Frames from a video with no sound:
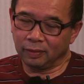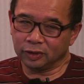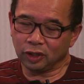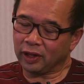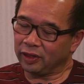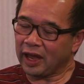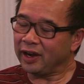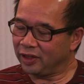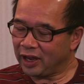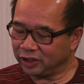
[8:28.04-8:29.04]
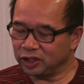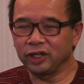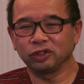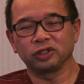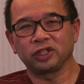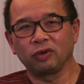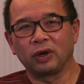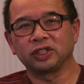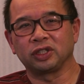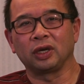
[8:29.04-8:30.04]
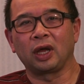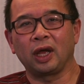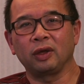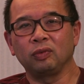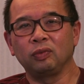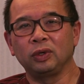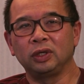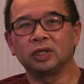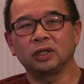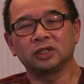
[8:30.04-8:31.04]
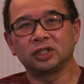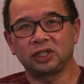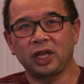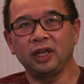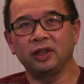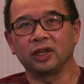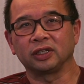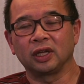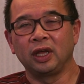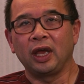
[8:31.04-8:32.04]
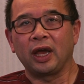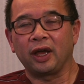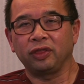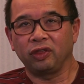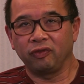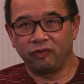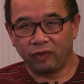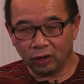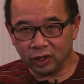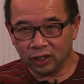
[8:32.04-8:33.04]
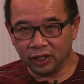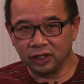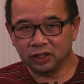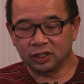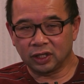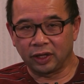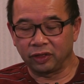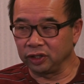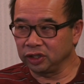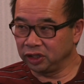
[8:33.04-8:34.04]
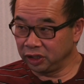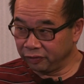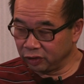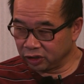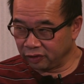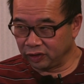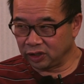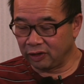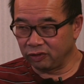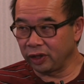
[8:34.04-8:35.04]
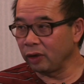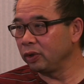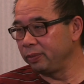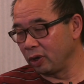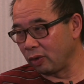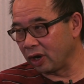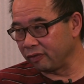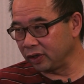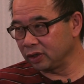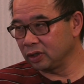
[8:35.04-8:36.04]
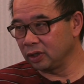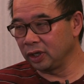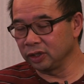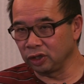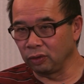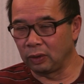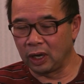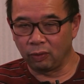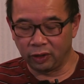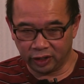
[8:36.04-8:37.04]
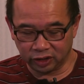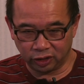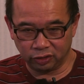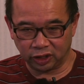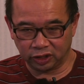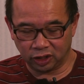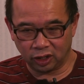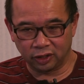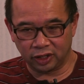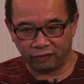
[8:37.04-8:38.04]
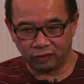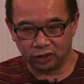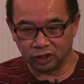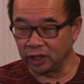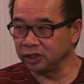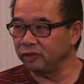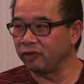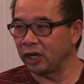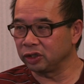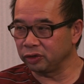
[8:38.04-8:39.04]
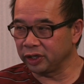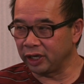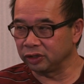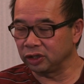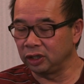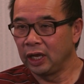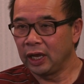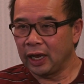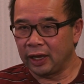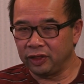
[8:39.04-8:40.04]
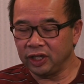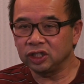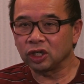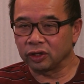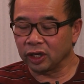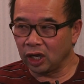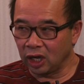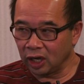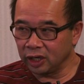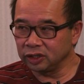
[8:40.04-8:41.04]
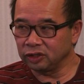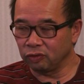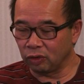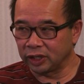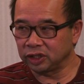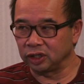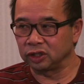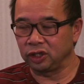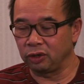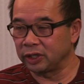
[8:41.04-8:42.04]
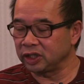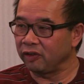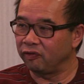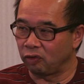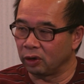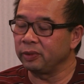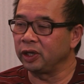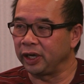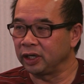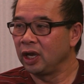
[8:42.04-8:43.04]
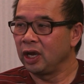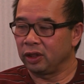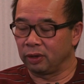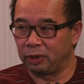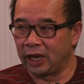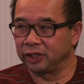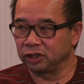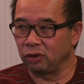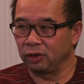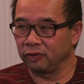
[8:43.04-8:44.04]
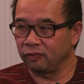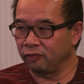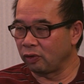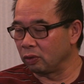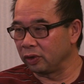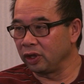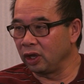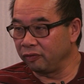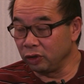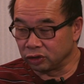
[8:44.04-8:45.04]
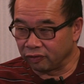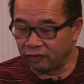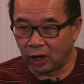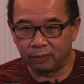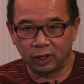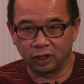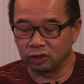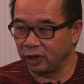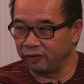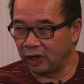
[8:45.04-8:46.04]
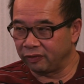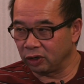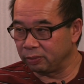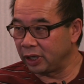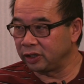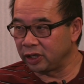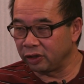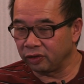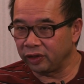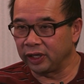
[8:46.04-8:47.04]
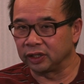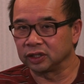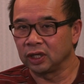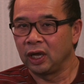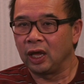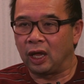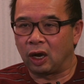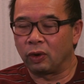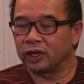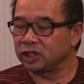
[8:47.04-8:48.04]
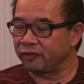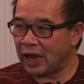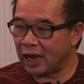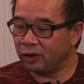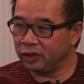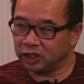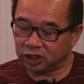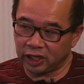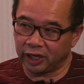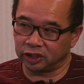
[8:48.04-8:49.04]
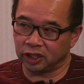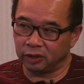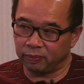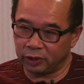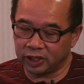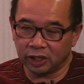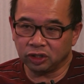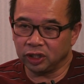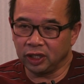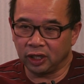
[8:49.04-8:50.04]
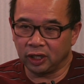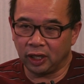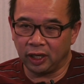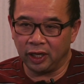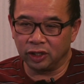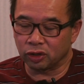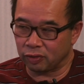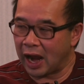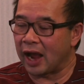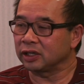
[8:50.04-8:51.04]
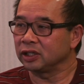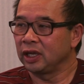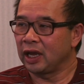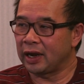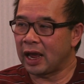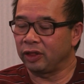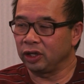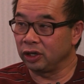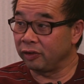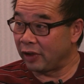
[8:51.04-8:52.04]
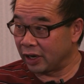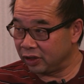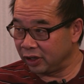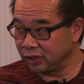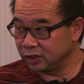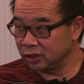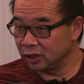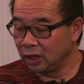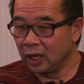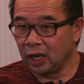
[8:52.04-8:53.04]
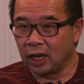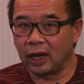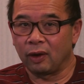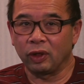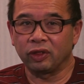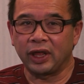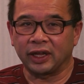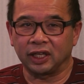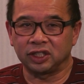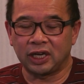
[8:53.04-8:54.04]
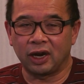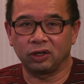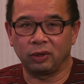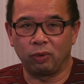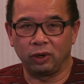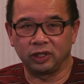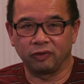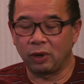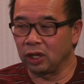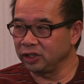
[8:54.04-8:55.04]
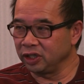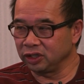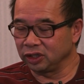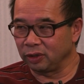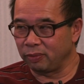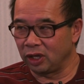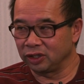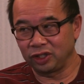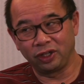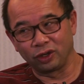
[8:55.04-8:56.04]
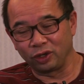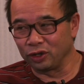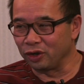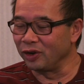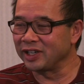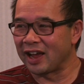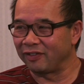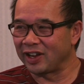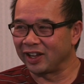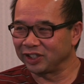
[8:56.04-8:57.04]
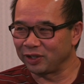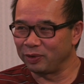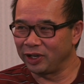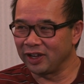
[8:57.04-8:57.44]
So that is an interesting question. I would say that at the very least, at the civil service level, they would be aware of it. So one of the things I do is I sit on DEFRA's Science Advisory Council, and these are the kinds of questions, as they formulate their plans going forward, the future of farming, the 25-year plan, and other things, awareness of how these changes could potentially interact and how they could affect things. Whether that gets down to the point of politicians and policy, you're going to have to ask somebody